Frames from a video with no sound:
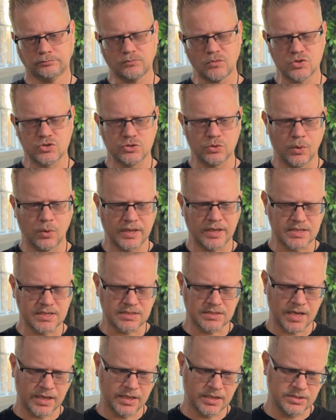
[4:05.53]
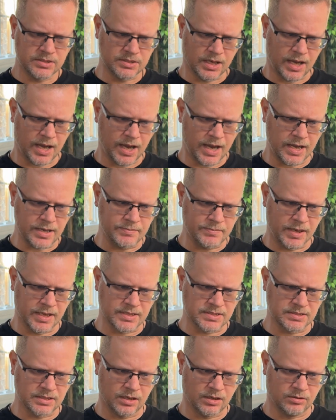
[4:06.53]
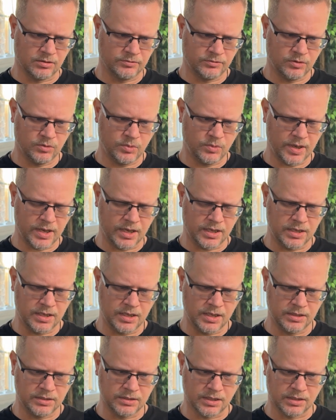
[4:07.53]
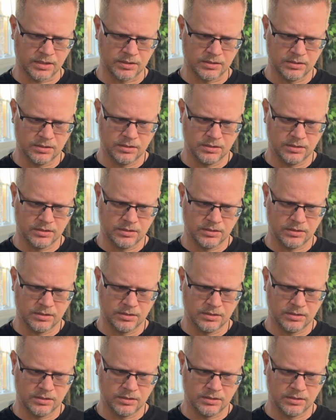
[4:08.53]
So I decided to hide myself away in the